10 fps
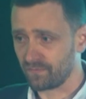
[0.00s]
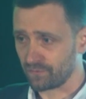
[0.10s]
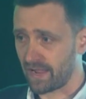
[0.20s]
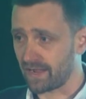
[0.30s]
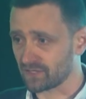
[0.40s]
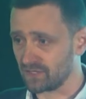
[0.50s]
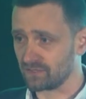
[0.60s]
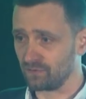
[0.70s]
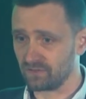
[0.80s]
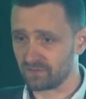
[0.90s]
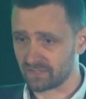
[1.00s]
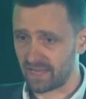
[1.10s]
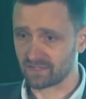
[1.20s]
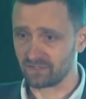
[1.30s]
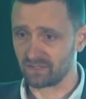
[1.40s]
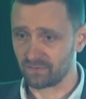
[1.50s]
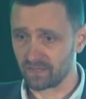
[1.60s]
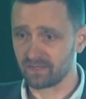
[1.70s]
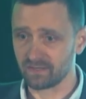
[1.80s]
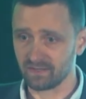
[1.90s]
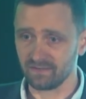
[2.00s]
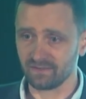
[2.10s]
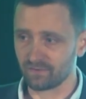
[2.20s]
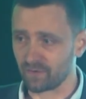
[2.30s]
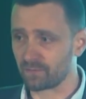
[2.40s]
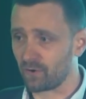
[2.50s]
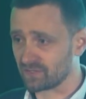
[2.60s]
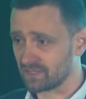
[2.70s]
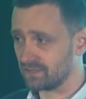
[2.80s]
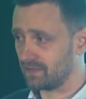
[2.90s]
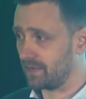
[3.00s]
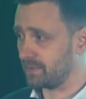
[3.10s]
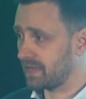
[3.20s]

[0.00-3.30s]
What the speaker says: reactions on the transaction, quick processing time.